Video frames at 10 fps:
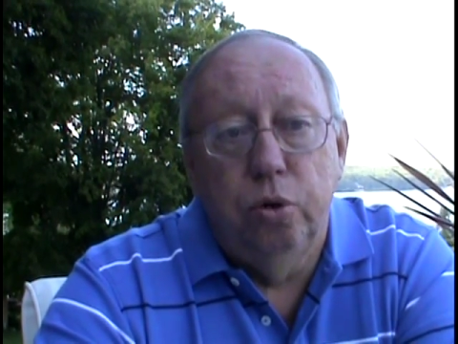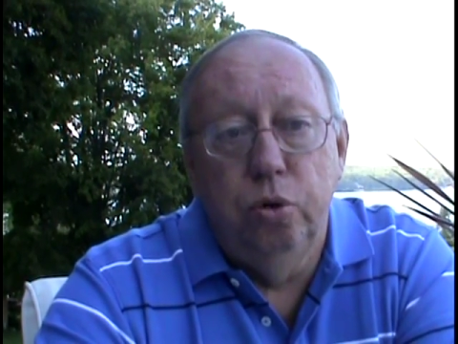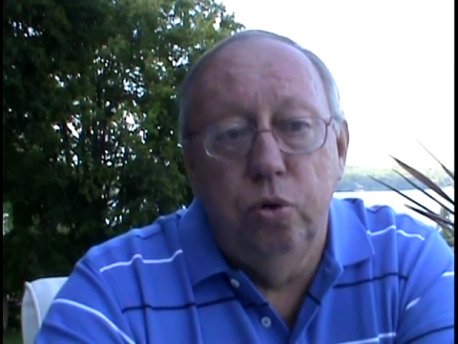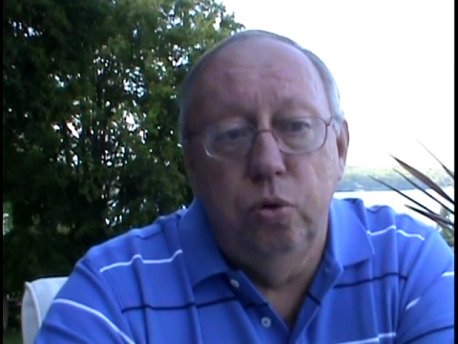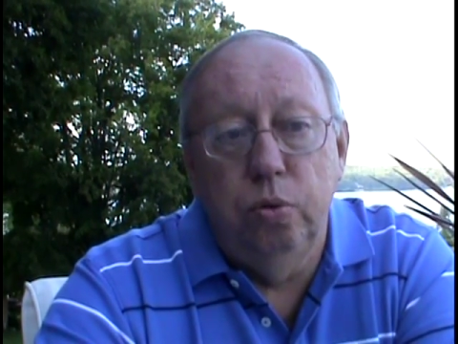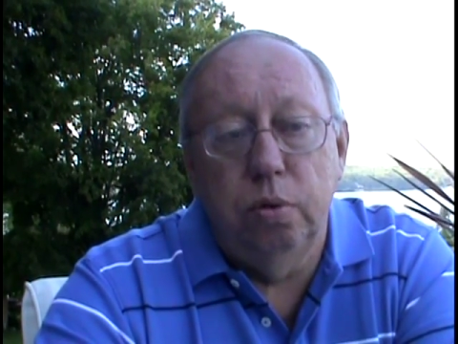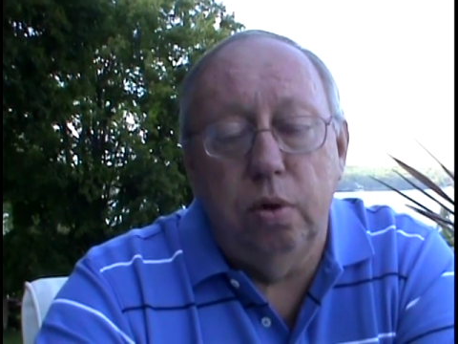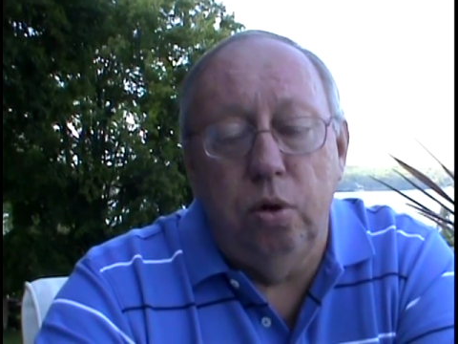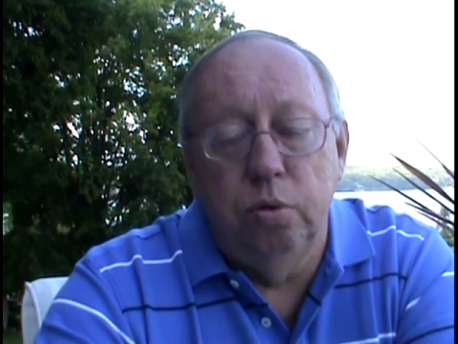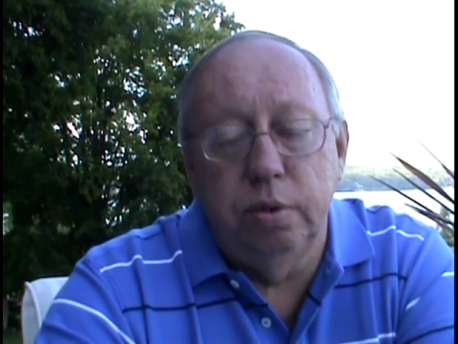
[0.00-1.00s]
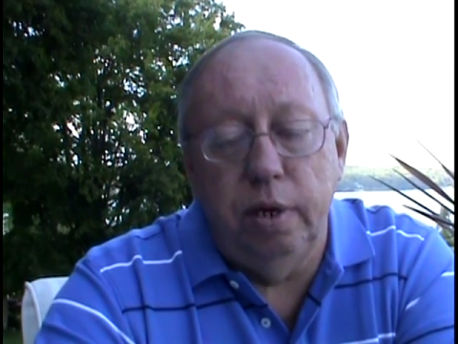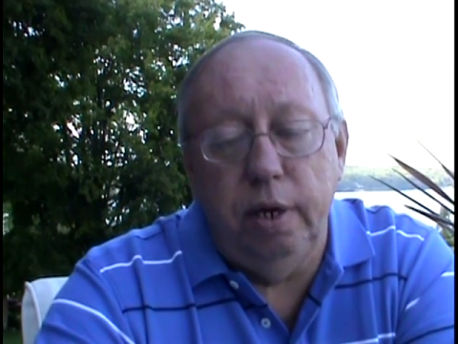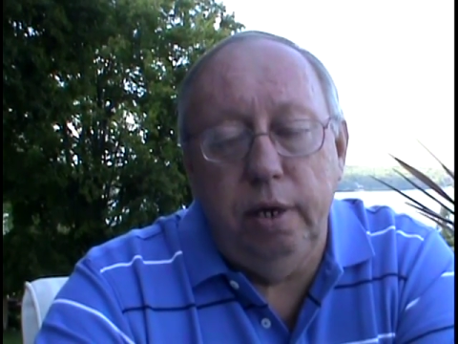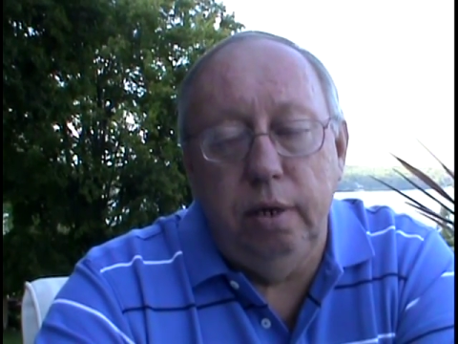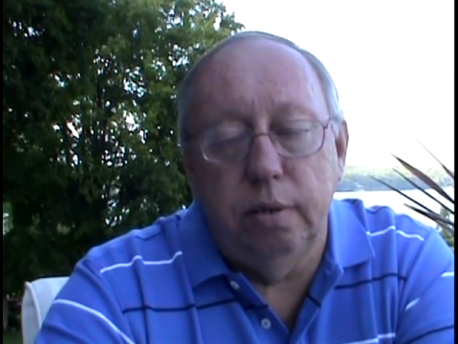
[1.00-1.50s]
who owned
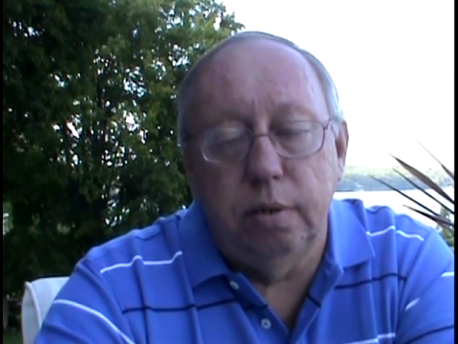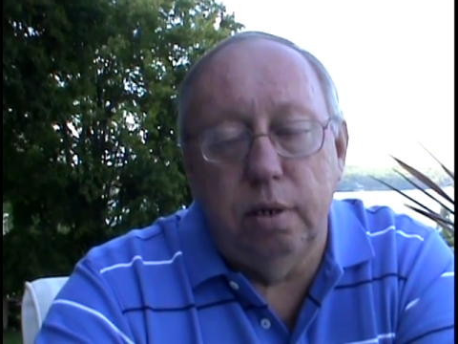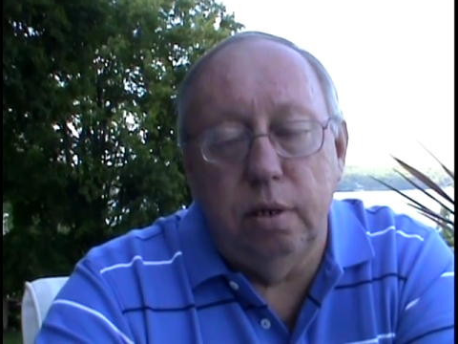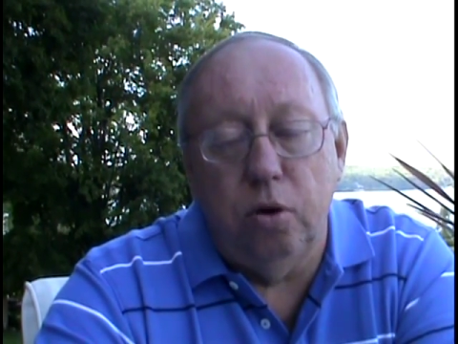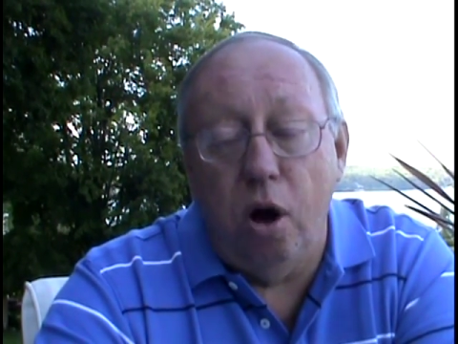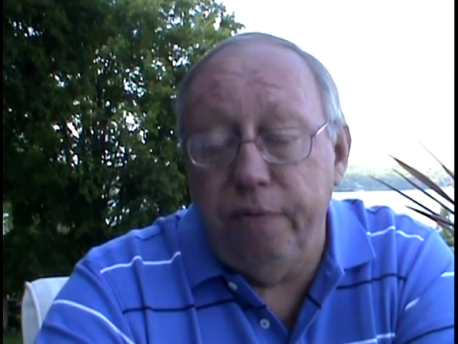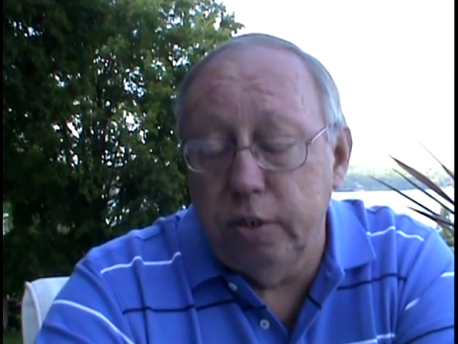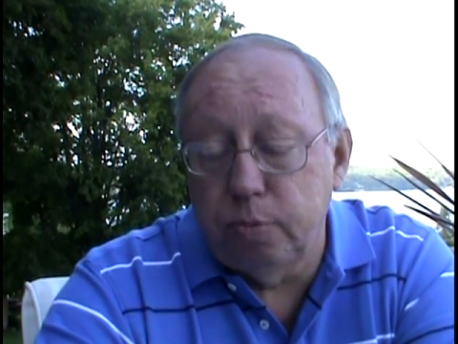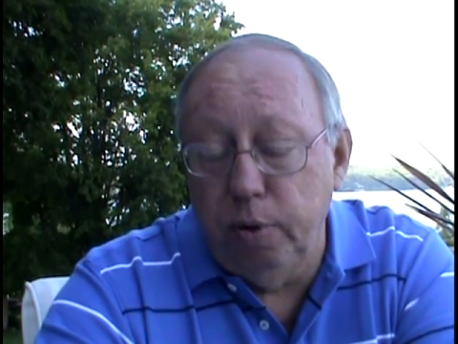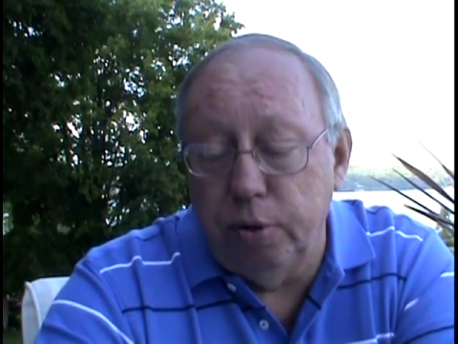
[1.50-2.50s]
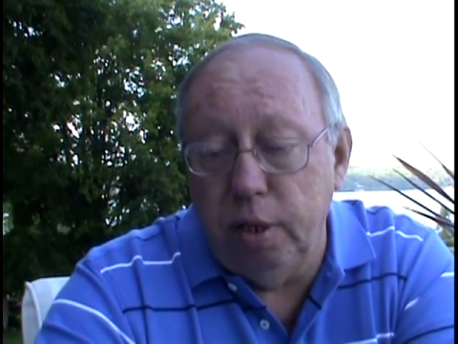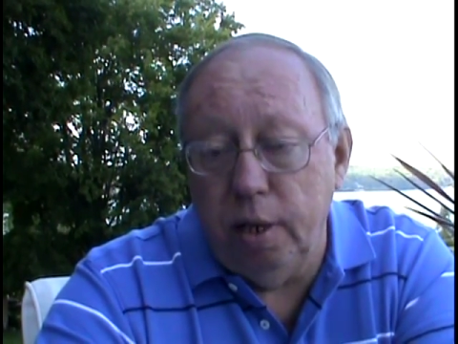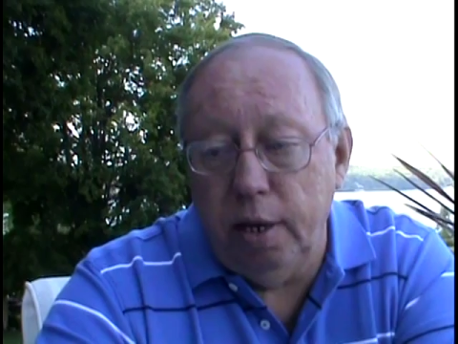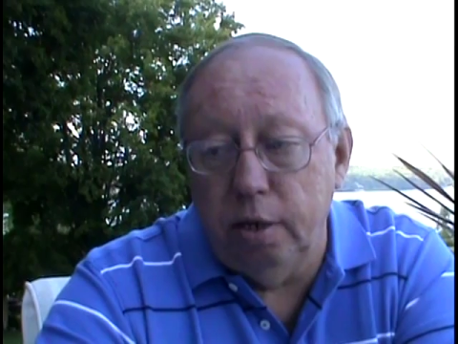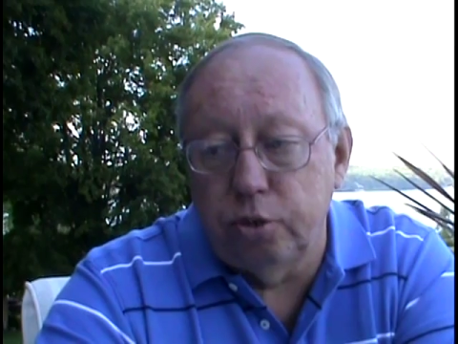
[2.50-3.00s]
a office building
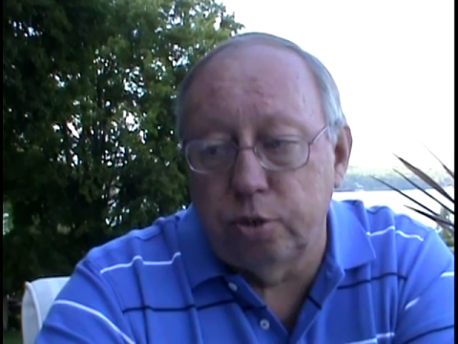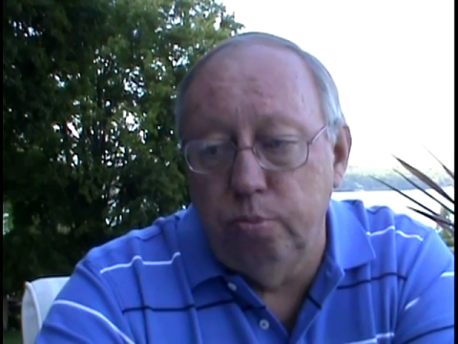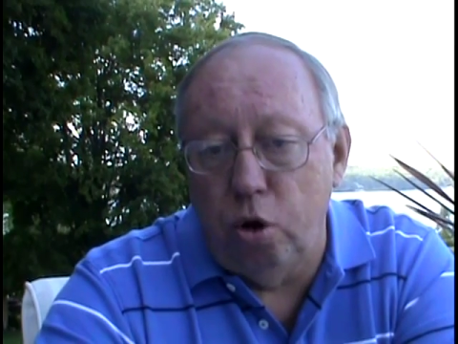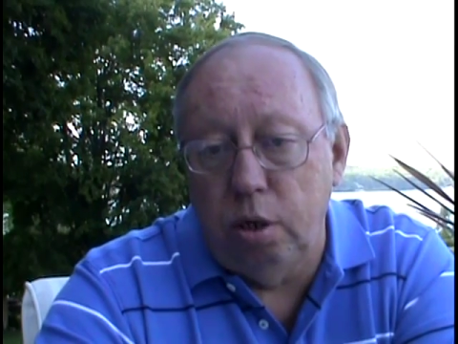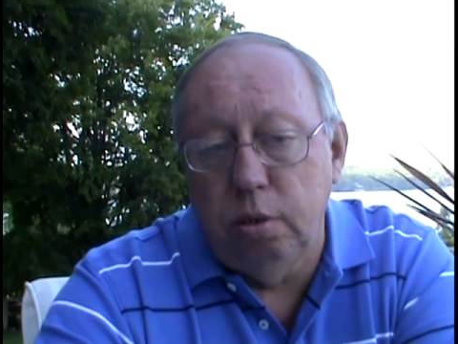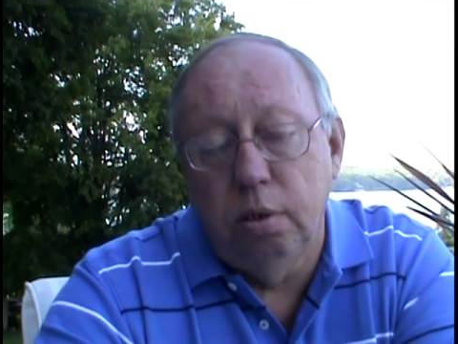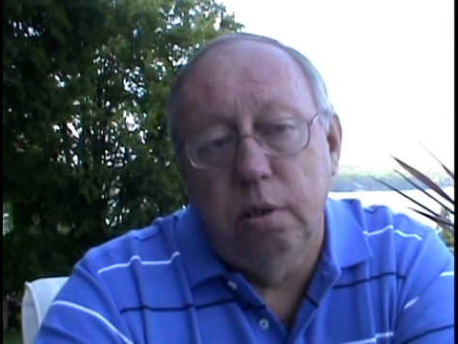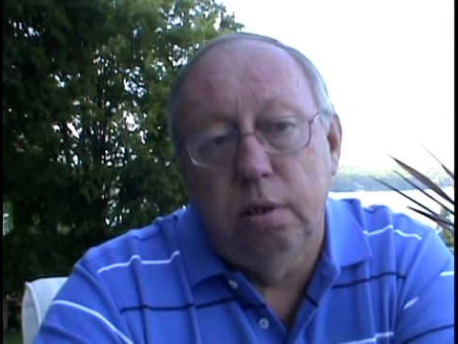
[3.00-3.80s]
that had a small